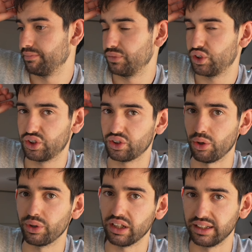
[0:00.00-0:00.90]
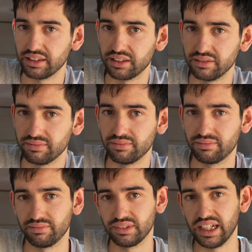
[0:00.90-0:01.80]
sorry I didn't
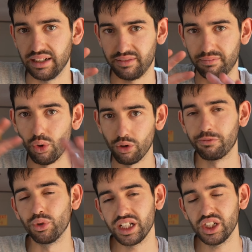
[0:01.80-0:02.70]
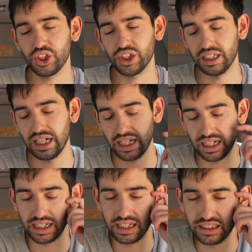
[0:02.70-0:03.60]
get more footage.
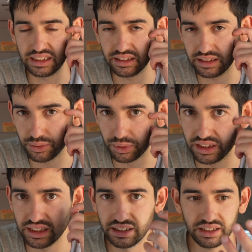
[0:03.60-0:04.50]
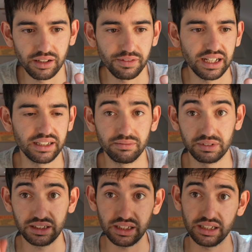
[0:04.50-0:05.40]
Uh, it just is what it is. I've had
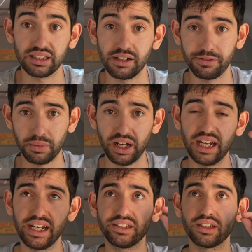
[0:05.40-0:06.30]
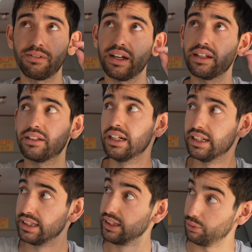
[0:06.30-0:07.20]
sticky stuff on my hands. I've had,
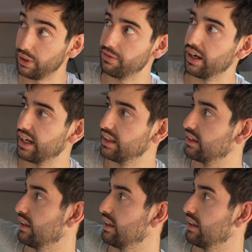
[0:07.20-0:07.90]
we've had